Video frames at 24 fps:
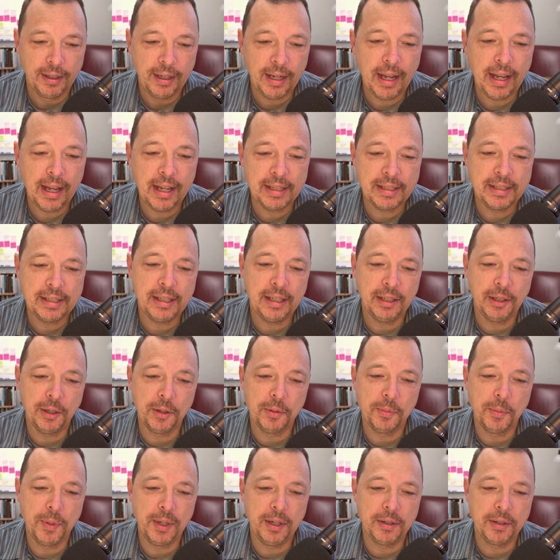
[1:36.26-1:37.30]
Yeah, still
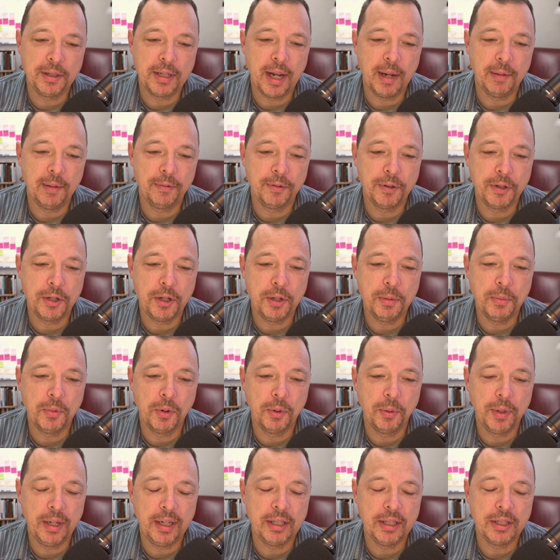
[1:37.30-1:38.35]
on wintertime for two
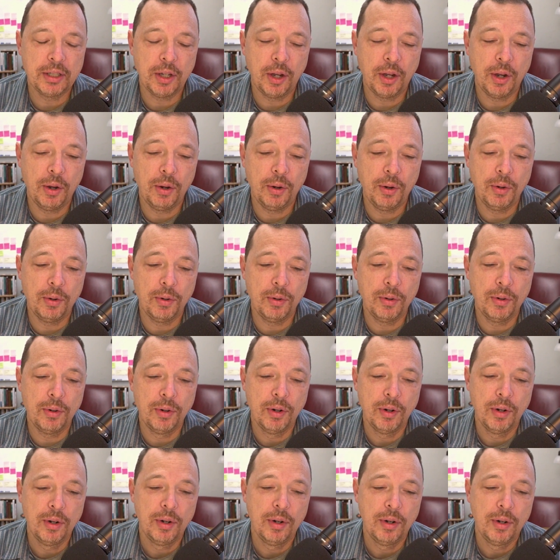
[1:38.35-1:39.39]
more weeks, so.
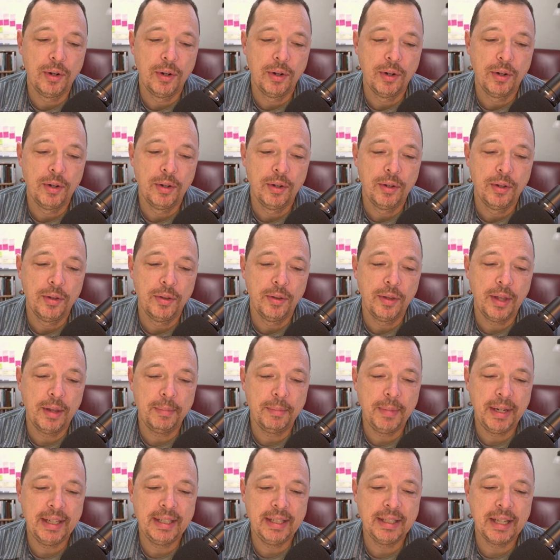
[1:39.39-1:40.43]
That
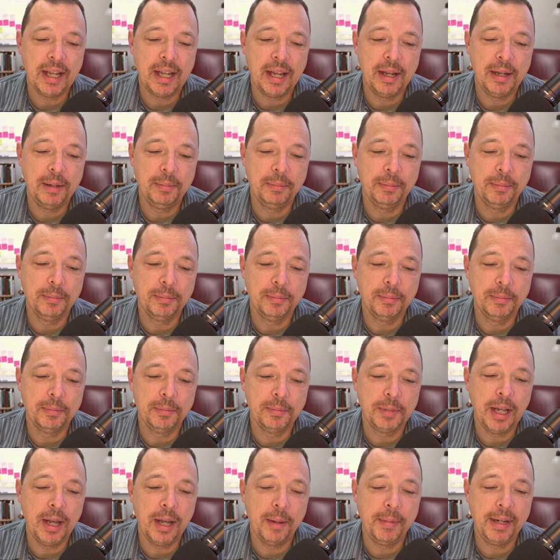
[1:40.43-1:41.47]
means
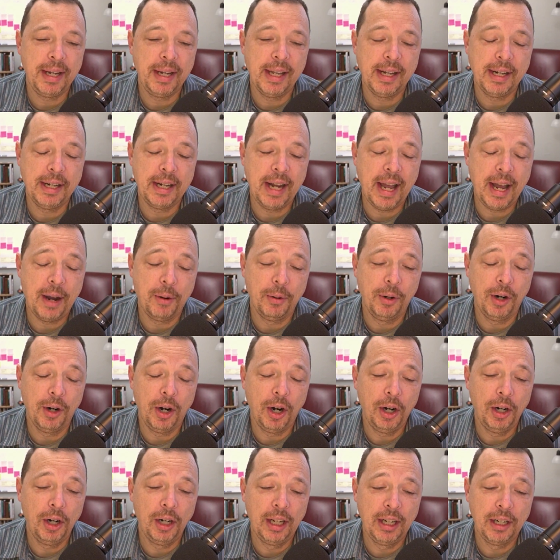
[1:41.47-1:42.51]
I'm coming in an hour
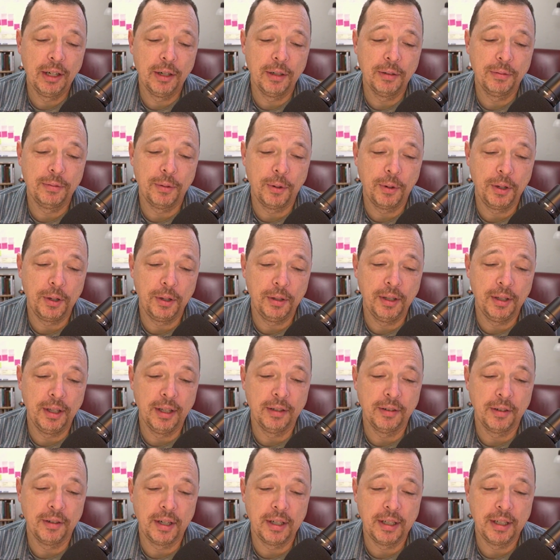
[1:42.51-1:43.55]
earlier for you
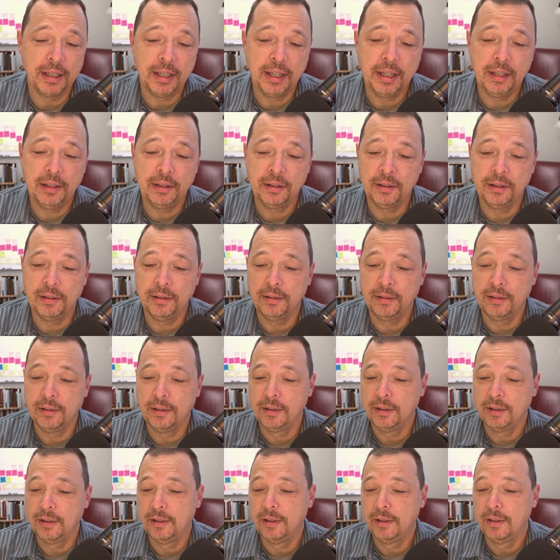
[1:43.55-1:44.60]
then, right, Keith?
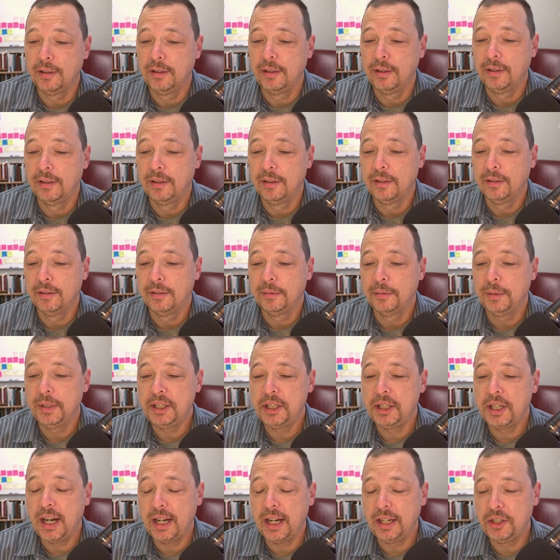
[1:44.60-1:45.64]
We
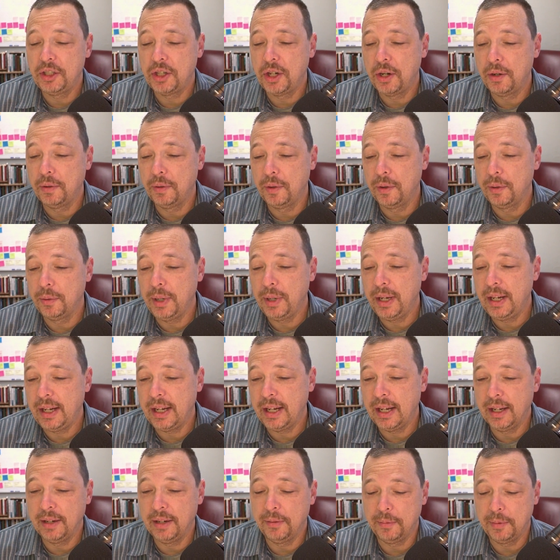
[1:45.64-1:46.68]
changed over the
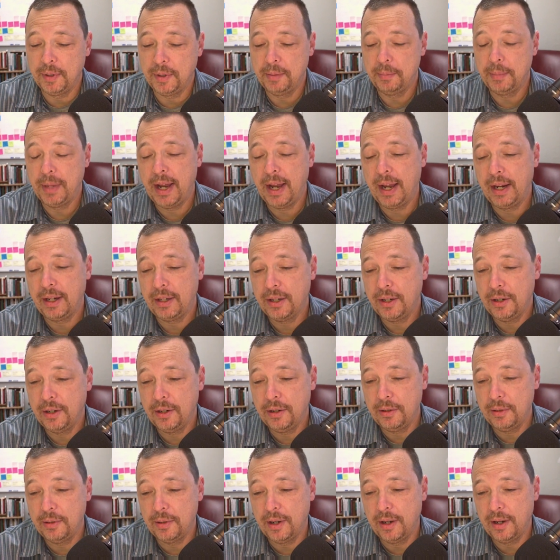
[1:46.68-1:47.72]
weekend, went back
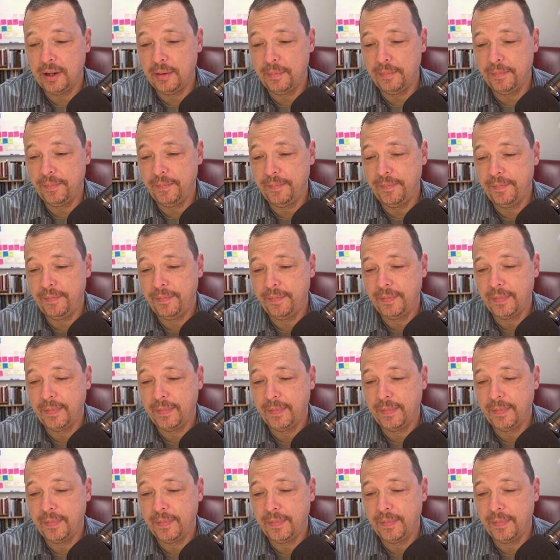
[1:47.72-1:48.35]
to um,